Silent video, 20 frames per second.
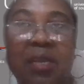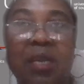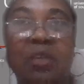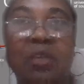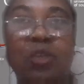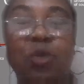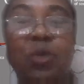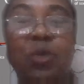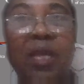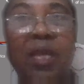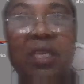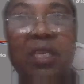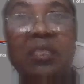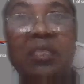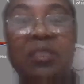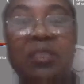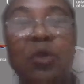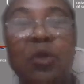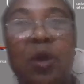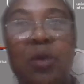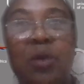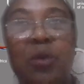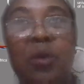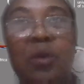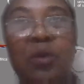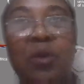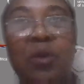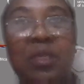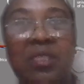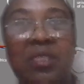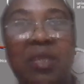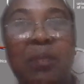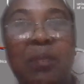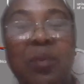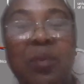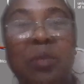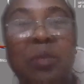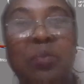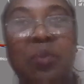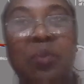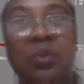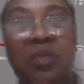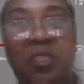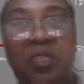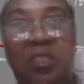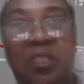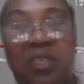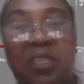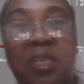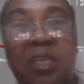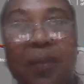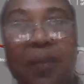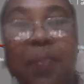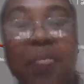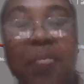So that is your sampling procedure.